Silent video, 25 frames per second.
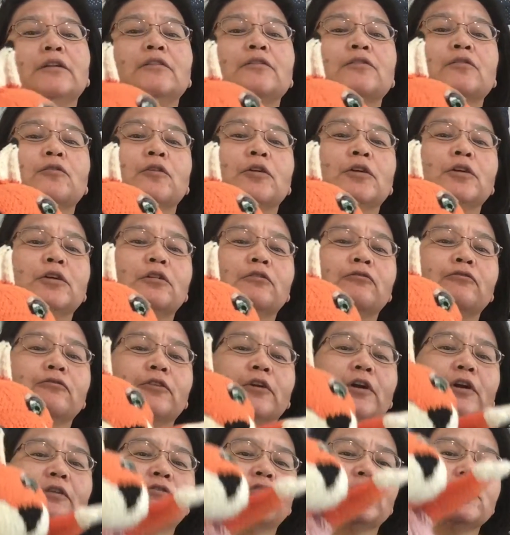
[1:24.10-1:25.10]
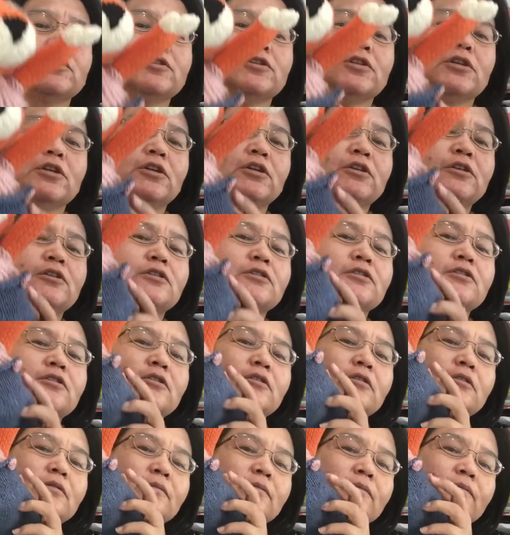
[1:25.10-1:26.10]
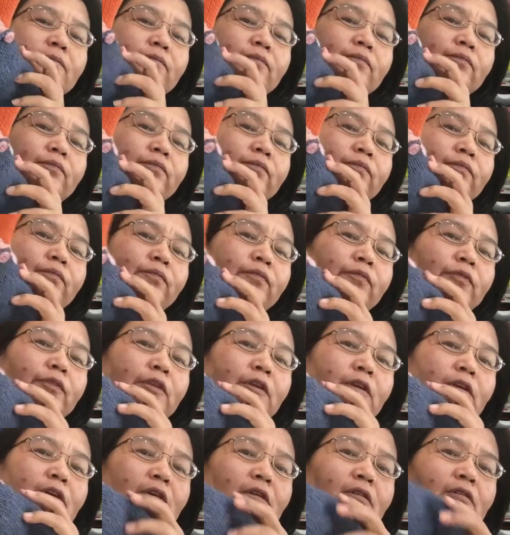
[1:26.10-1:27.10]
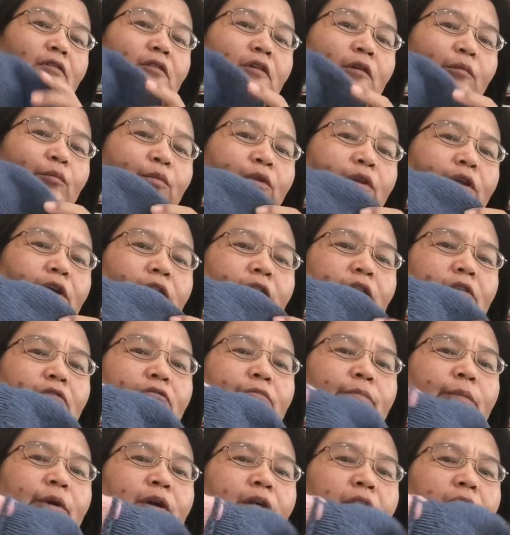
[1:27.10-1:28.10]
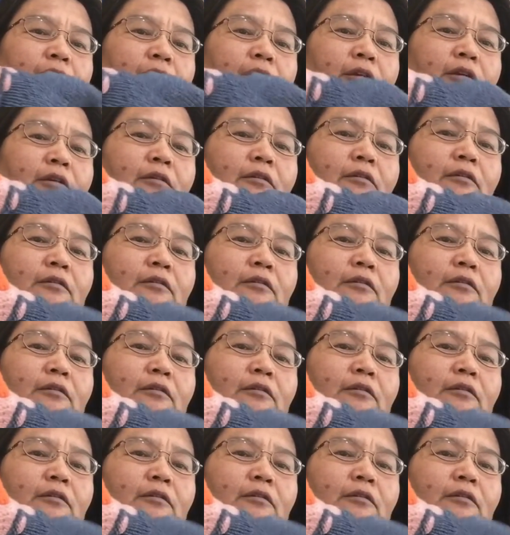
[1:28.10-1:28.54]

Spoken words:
it's going to forever change the assembly of my